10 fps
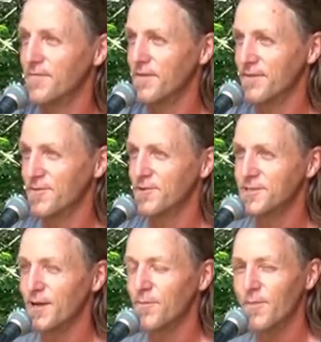if, if there's
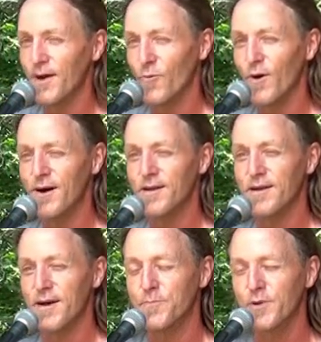something I want,
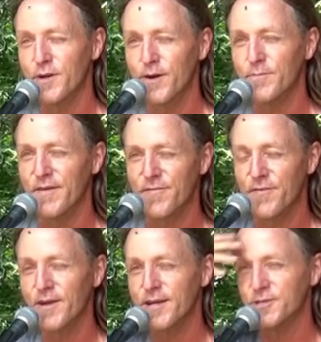I put it on my
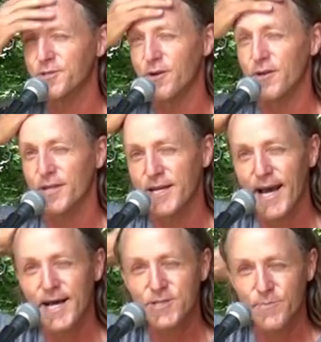fridge or on the
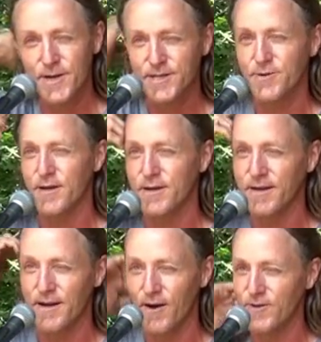dash of my truck
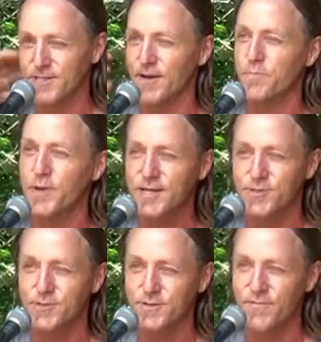and I always have
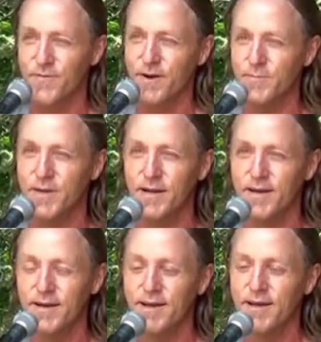pictures in front of me to